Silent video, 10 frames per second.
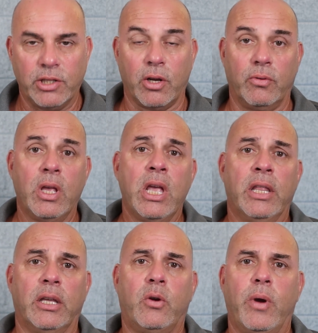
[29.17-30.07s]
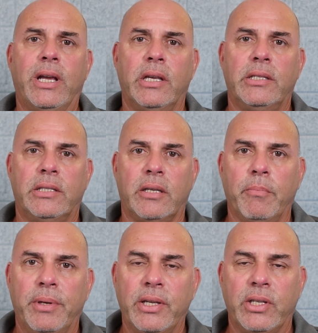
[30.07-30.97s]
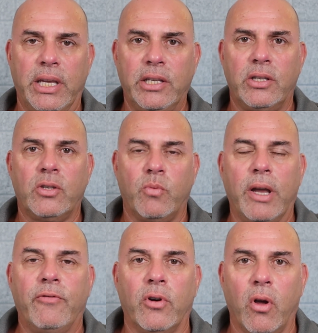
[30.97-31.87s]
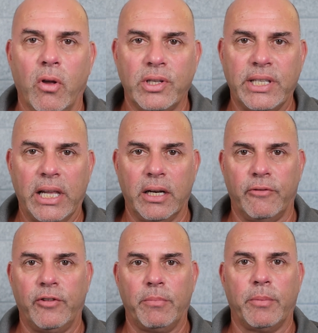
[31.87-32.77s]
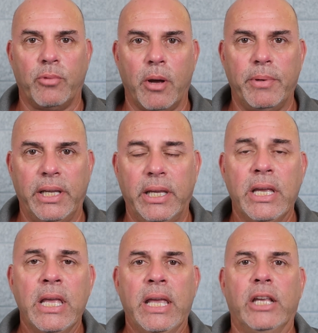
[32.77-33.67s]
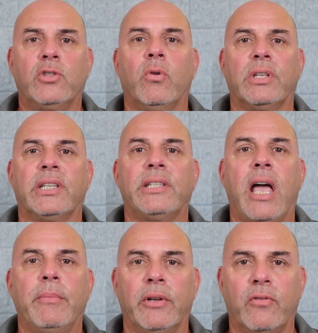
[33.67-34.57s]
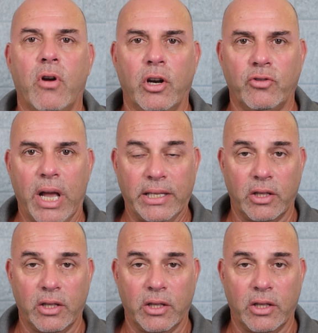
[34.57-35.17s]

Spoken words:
So the quickest, simplest, easiest way for a wholesaler to flip a property is called assignment of contract.